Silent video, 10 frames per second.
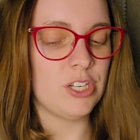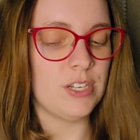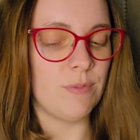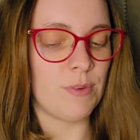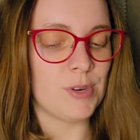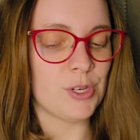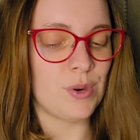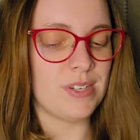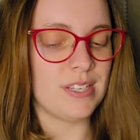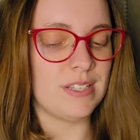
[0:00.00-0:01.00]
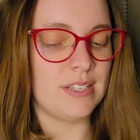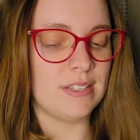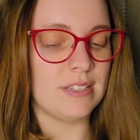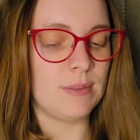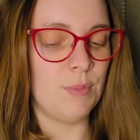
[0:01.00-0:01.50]
him from a short distance
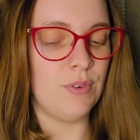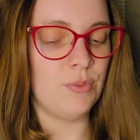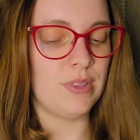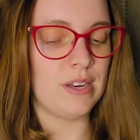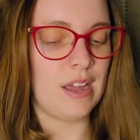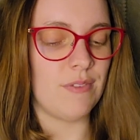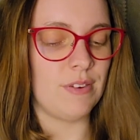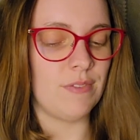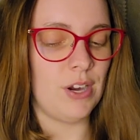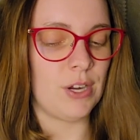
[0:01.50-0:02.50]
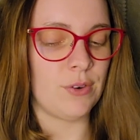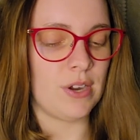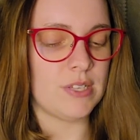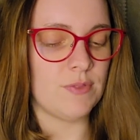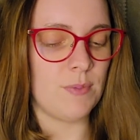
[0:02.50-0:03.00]
as he moved with the knife in a very
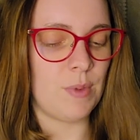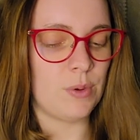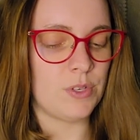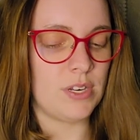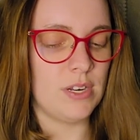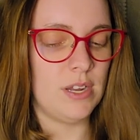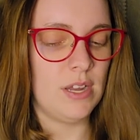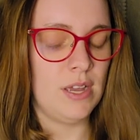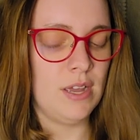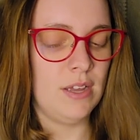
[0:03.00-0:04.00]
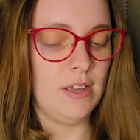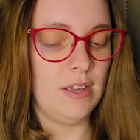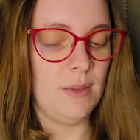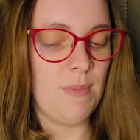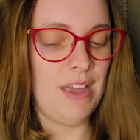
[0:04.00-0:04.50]
graceful motion.
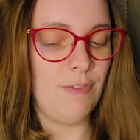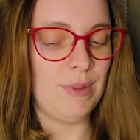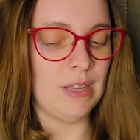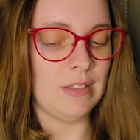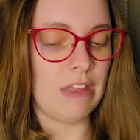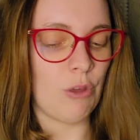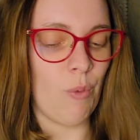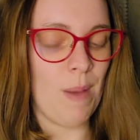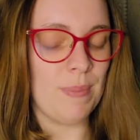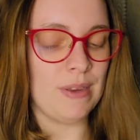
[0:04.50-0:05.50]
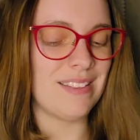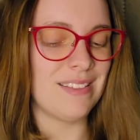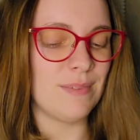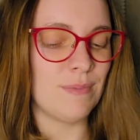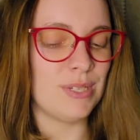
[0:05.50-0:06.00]
It may have been a lethal weapon,
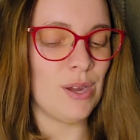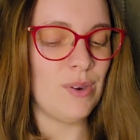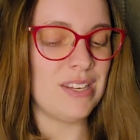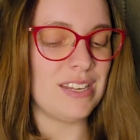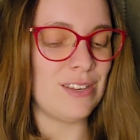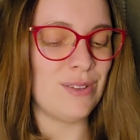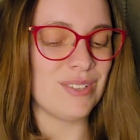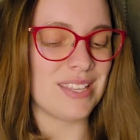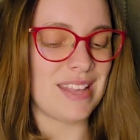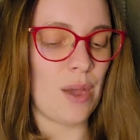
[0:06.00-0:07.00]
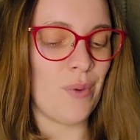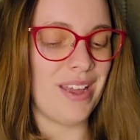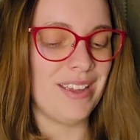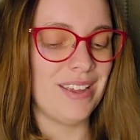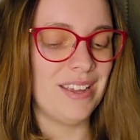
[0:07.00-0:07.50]
but Tony didn't use it that
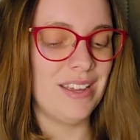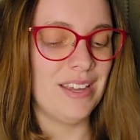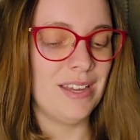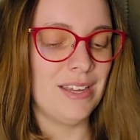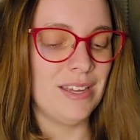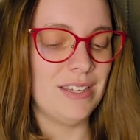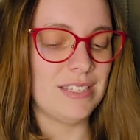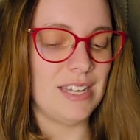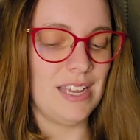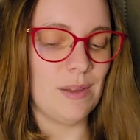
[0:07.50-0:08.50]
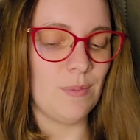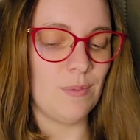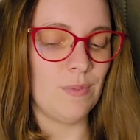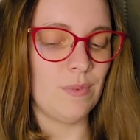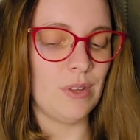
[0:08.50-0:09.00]
way. To him,
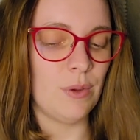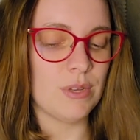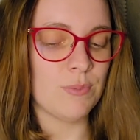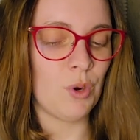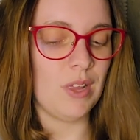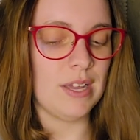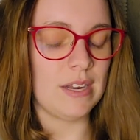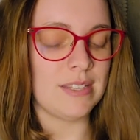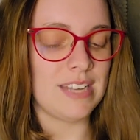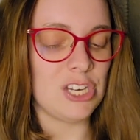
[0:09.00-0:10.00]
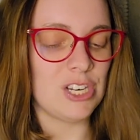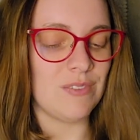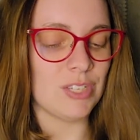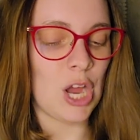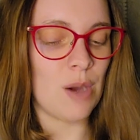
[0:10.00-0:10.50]
it was more like an extension of
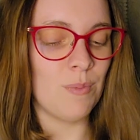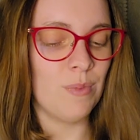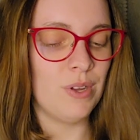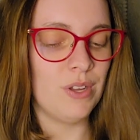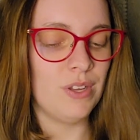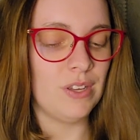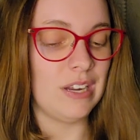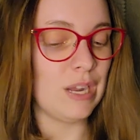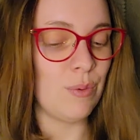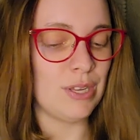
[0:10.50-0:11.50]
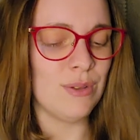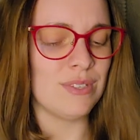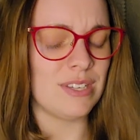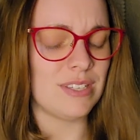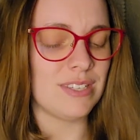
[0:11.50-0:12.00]
his arm, and he would use
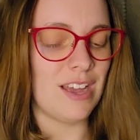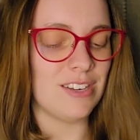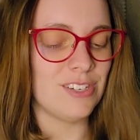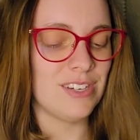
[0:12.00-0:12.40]
it as such.